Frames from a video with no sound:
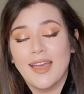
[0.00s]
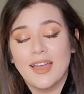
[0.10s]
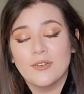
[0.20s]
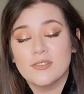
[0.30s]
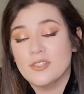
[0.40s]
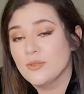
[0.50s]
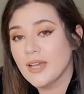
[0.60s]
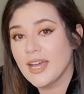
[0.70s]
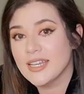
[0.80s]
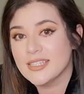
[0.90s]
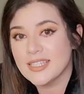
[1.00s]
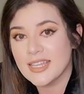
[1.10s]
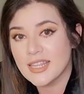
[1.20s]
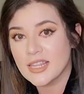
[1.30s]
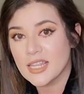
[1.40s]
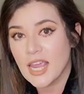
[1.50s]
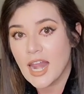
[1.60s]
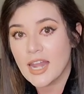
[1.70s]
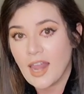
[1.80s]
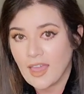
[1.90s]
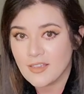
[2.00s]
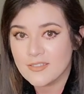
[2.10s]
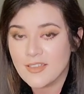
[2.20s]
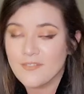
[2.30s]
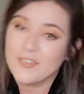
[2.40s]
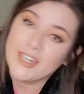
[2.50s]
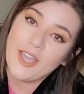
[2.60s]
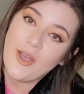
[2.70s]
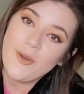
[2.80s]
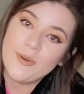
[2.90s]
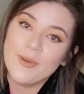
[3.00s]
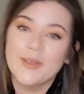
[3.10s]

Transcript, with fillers: I will see you guys in the next video.